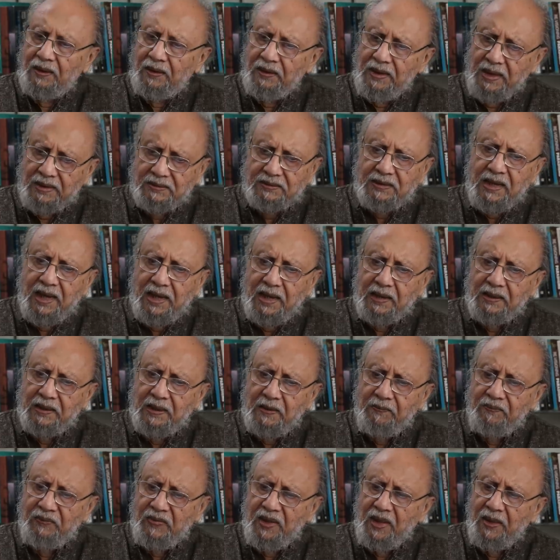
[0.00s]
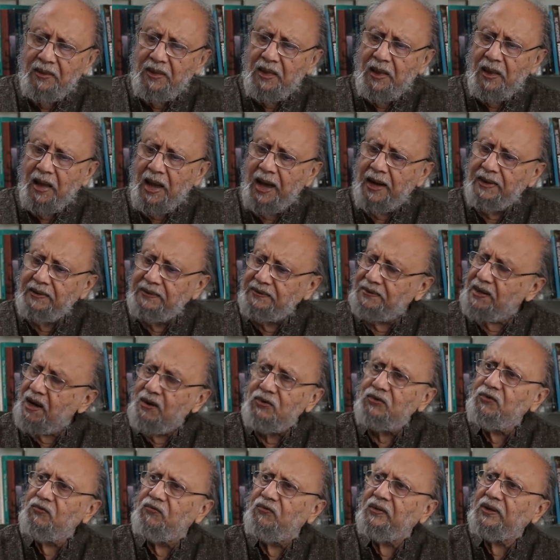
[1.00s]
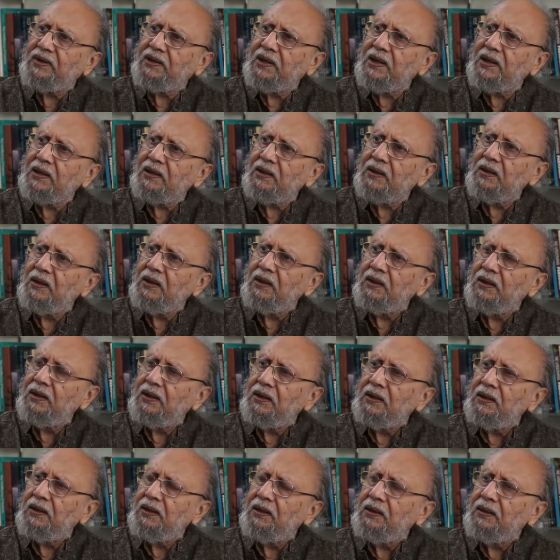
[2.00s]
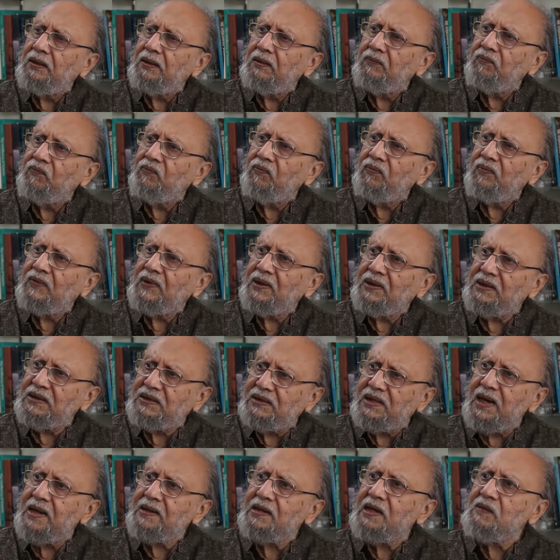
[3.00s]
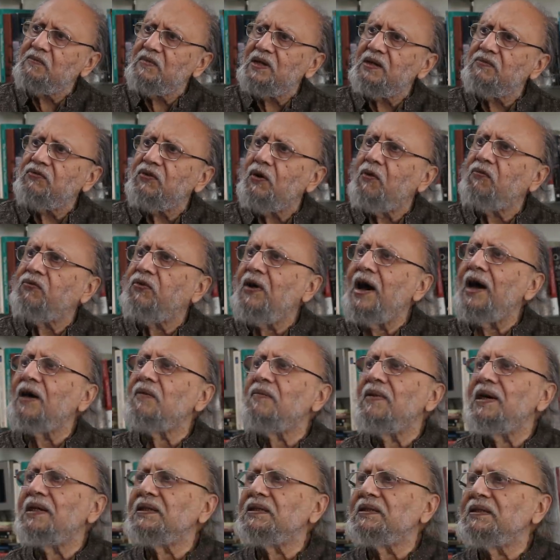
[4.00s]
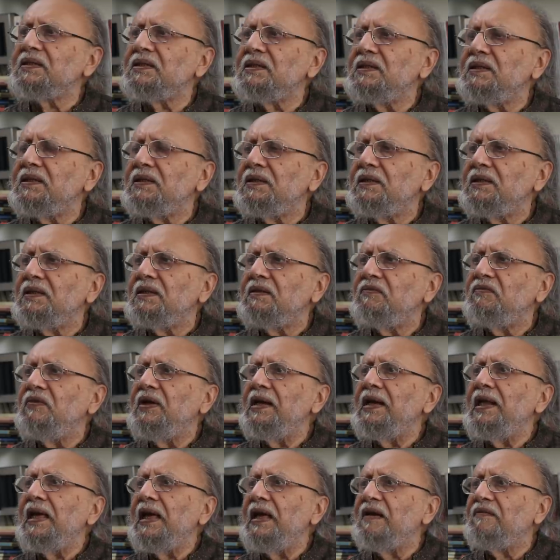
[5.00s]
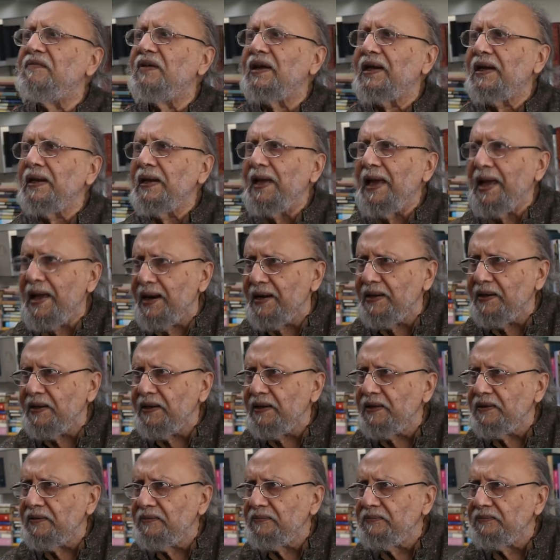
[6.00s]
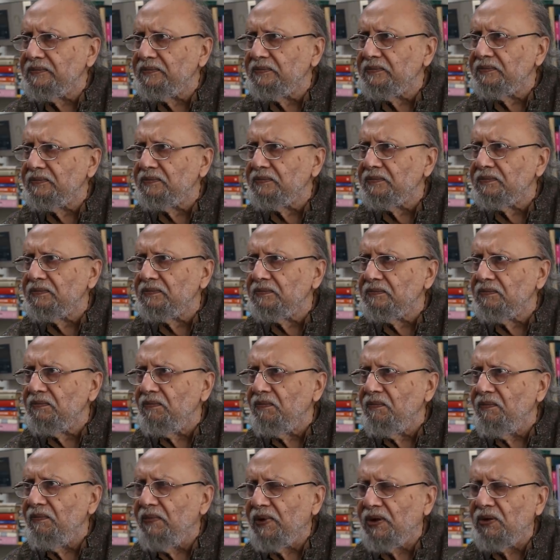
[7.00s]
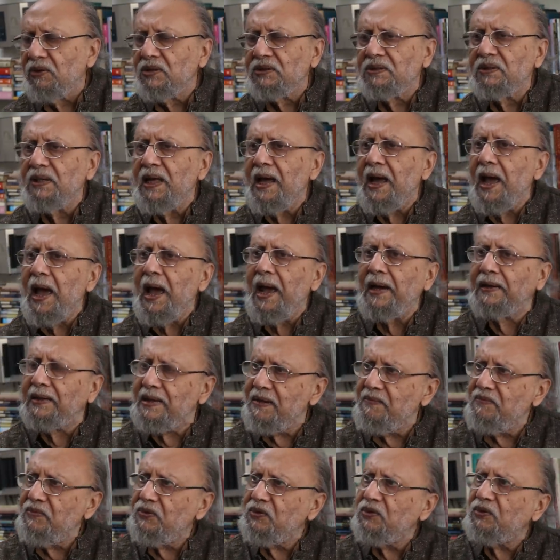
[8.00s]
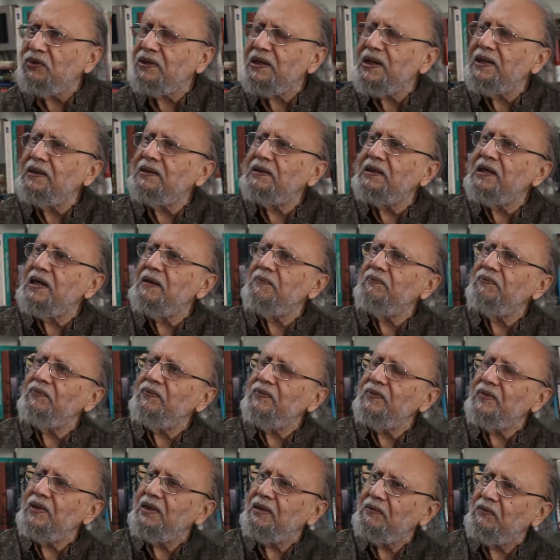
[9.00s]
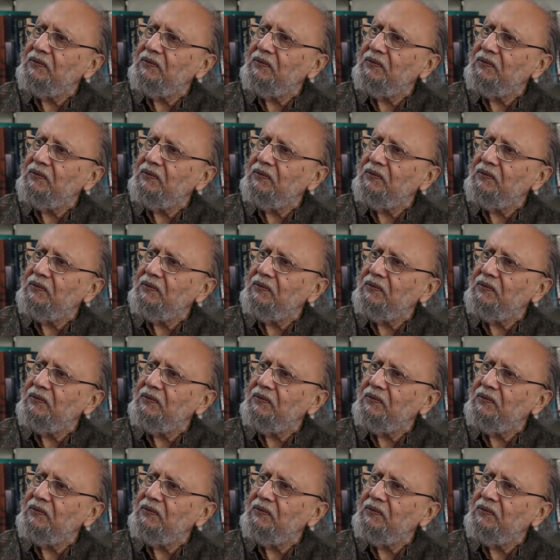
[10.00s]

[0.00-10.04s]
Yes, and I, I doubt whether the disgruntlement of farmers will ever end because the attempt to turn them